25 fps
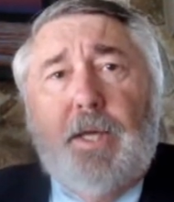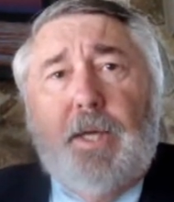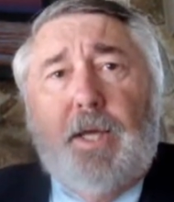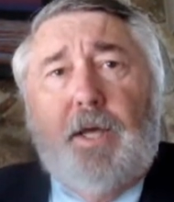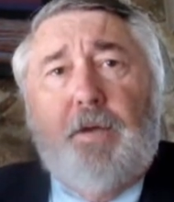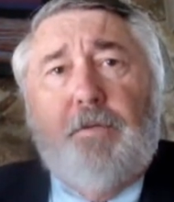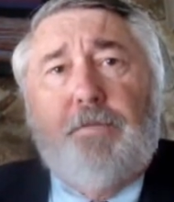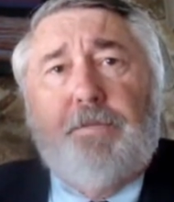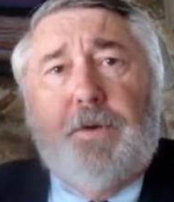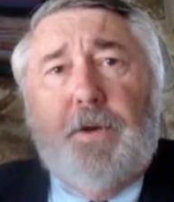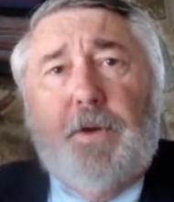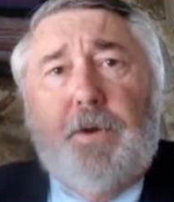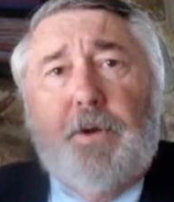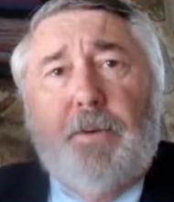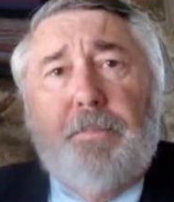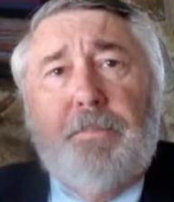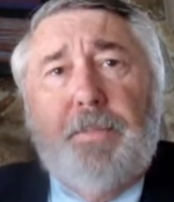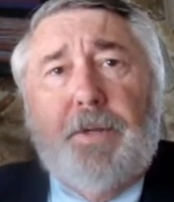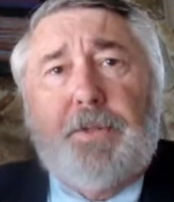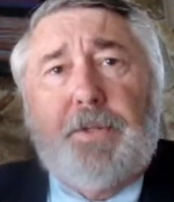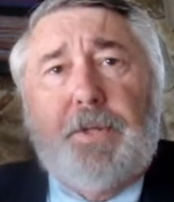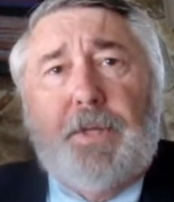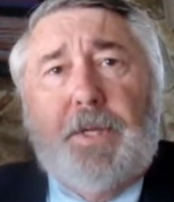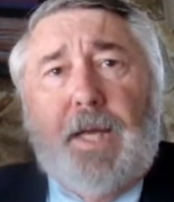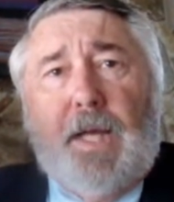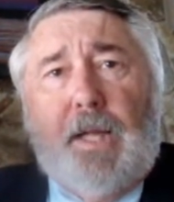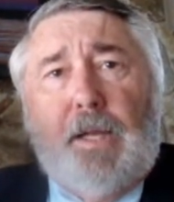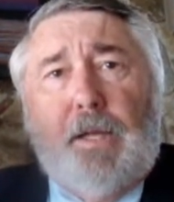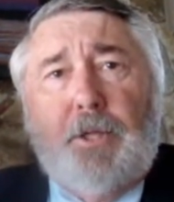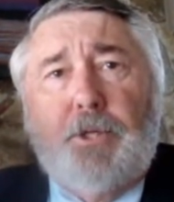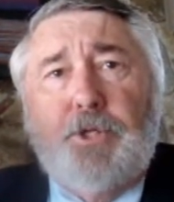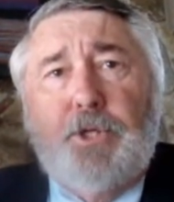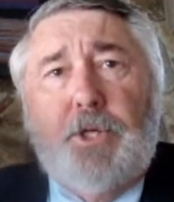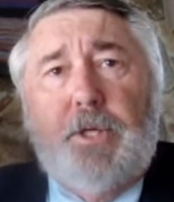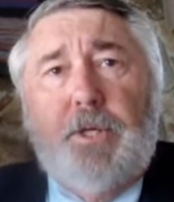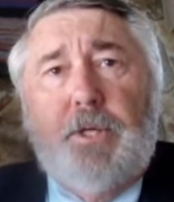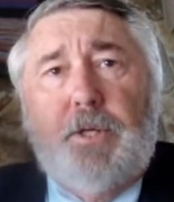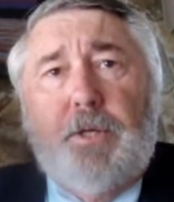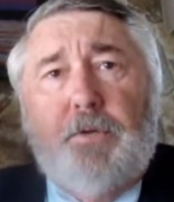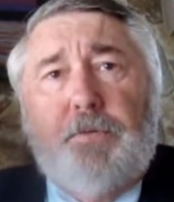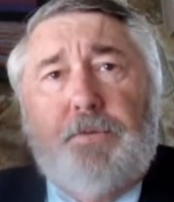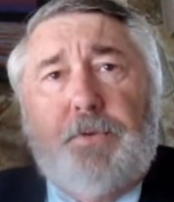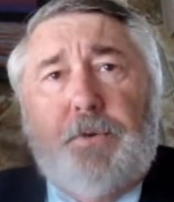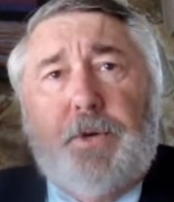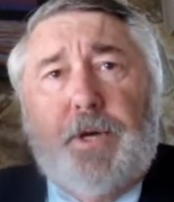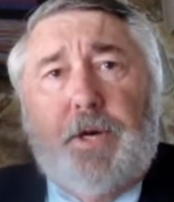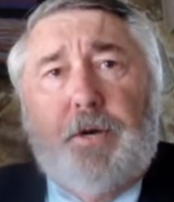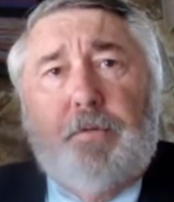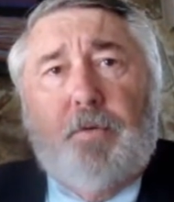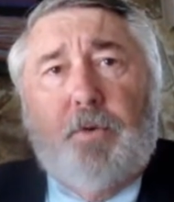a flawed methodology if
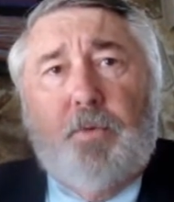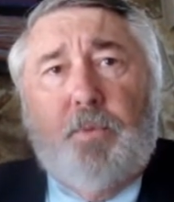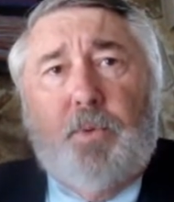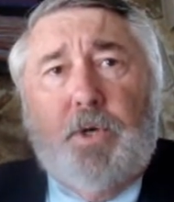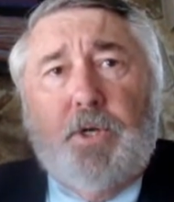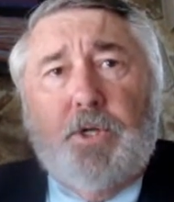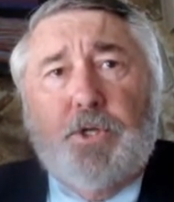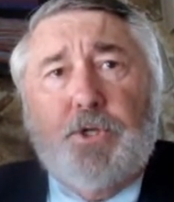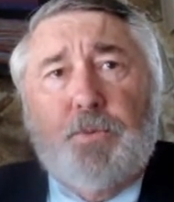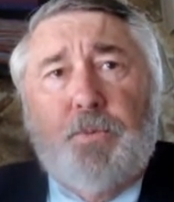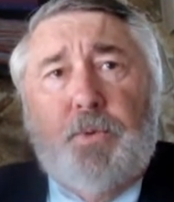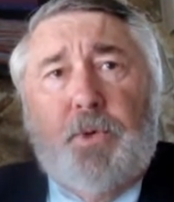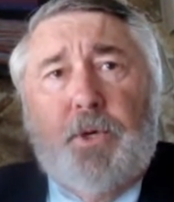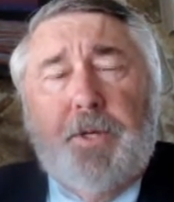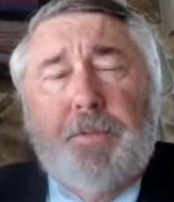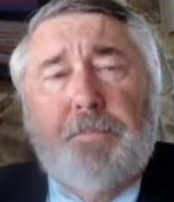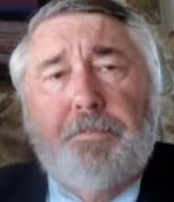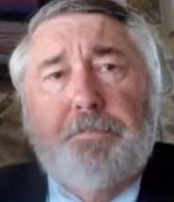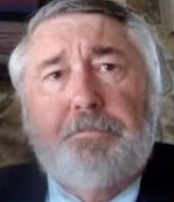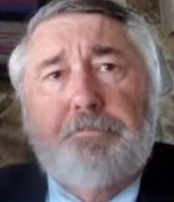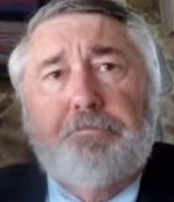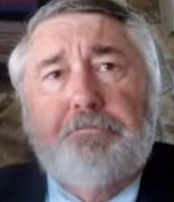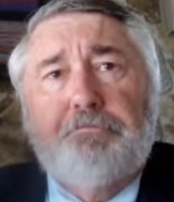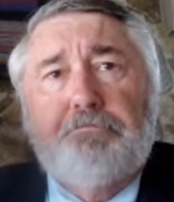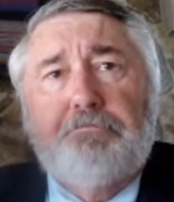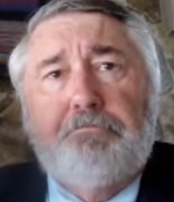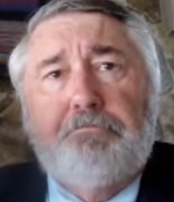there ever was one.